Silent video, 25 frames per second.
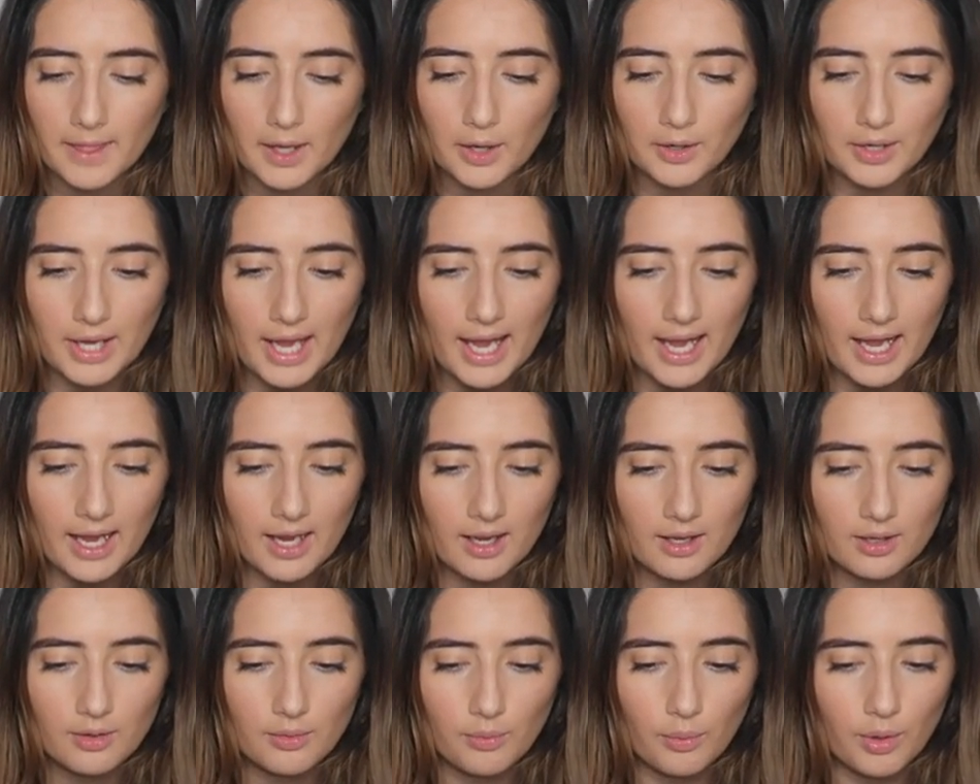
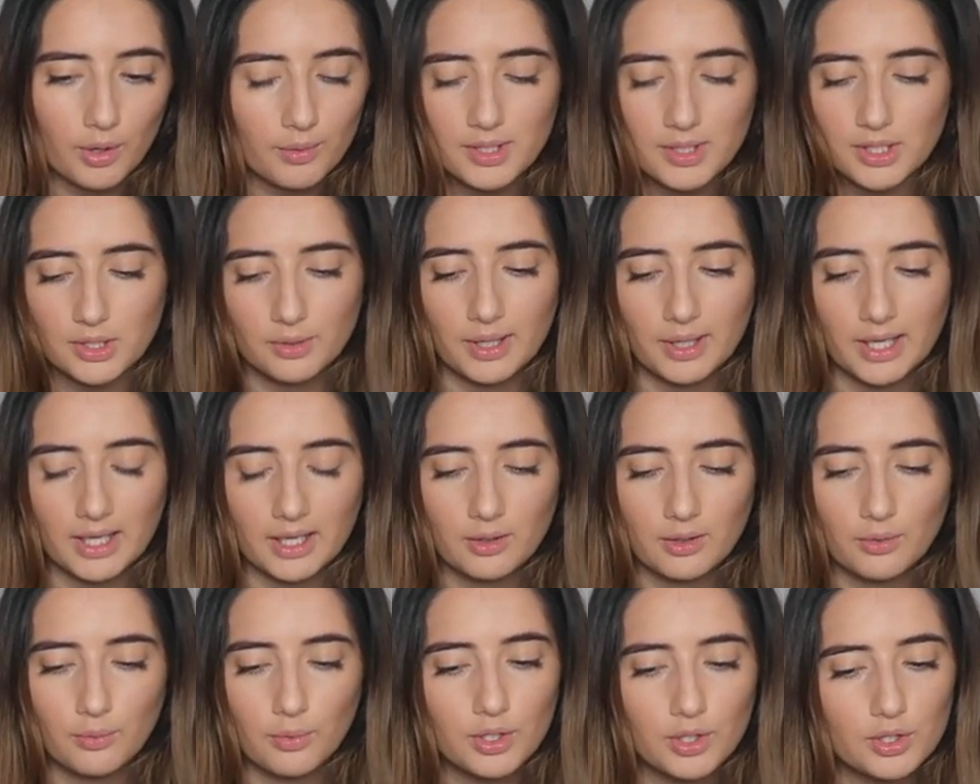Okay, what are we doing?
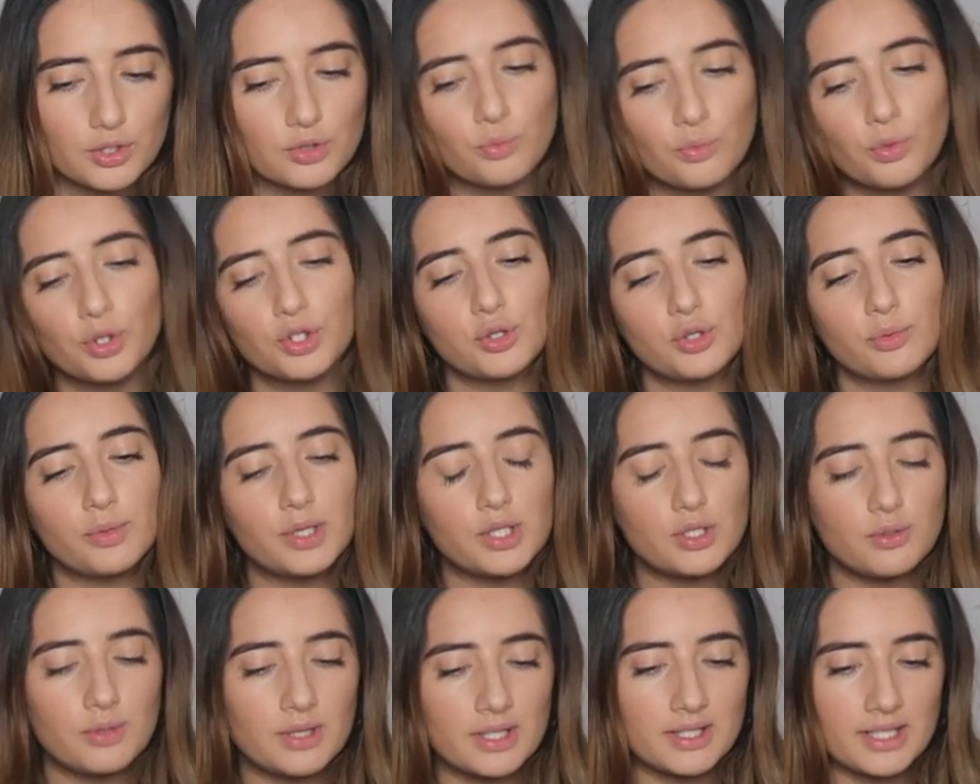What should we
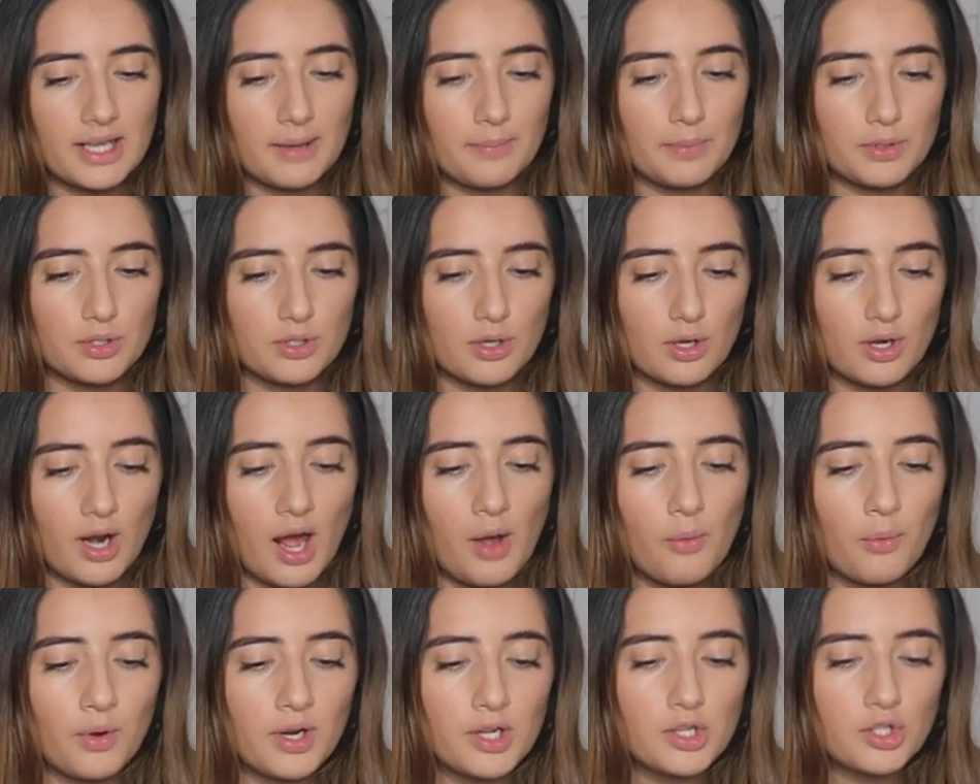do in this episode?
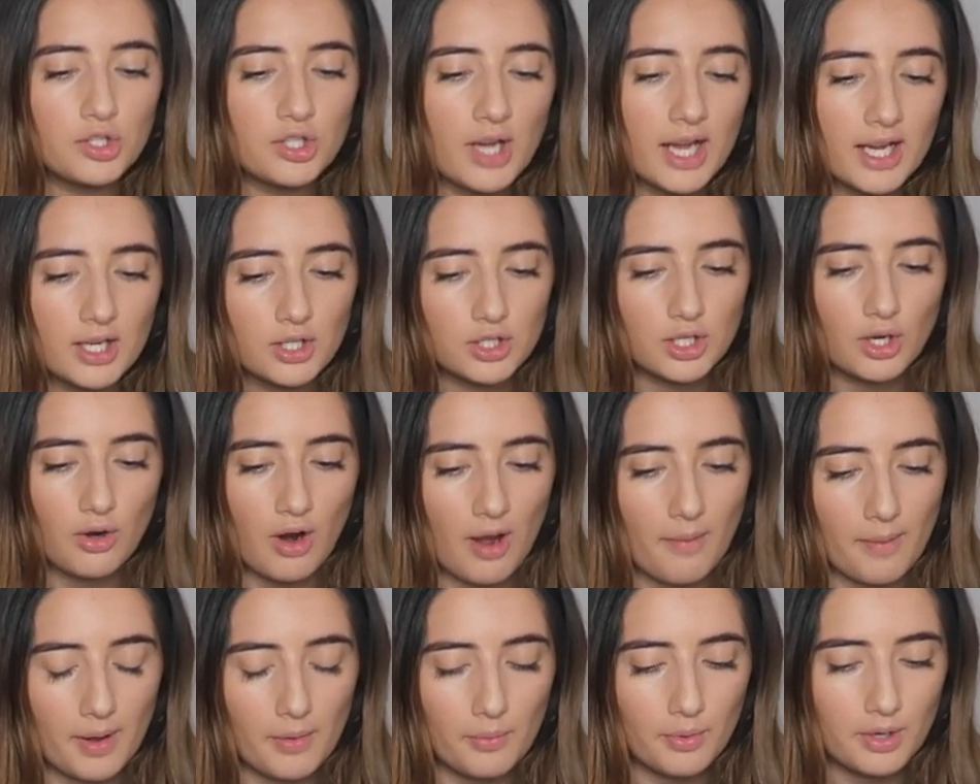I want to change her
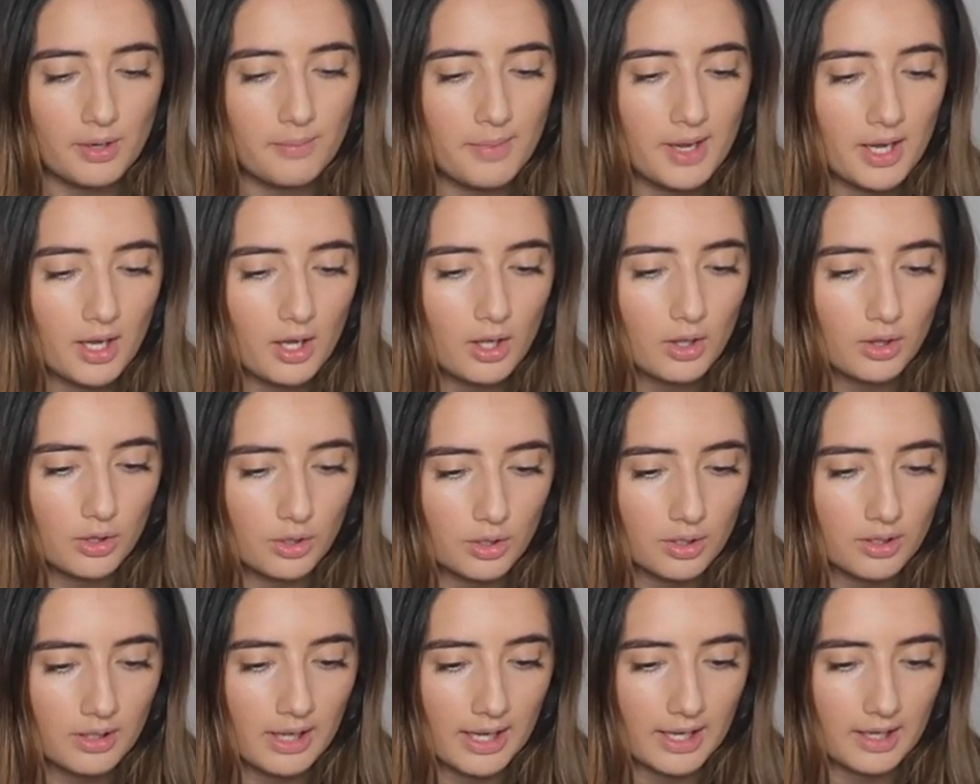up. I want to make her
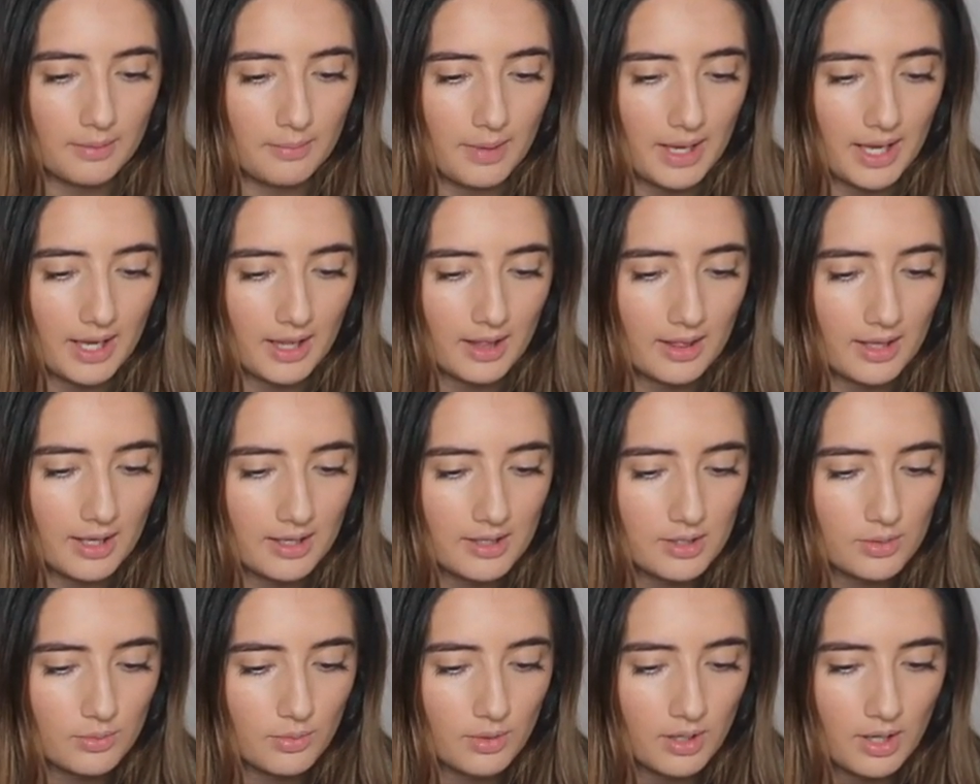look like me. That
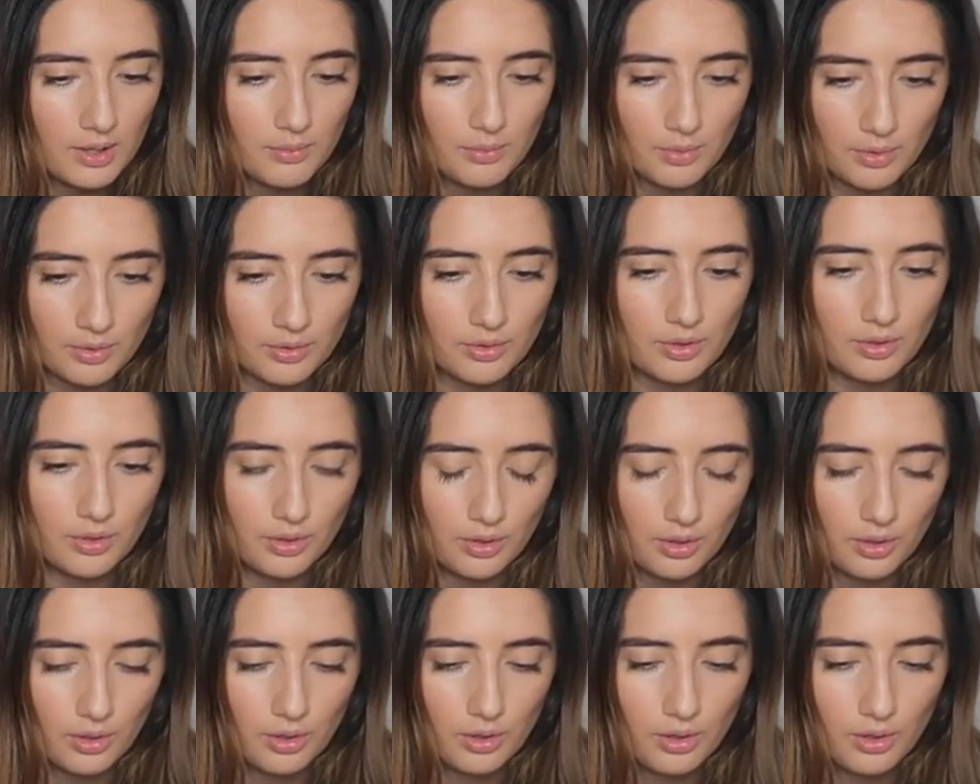is what I want to do.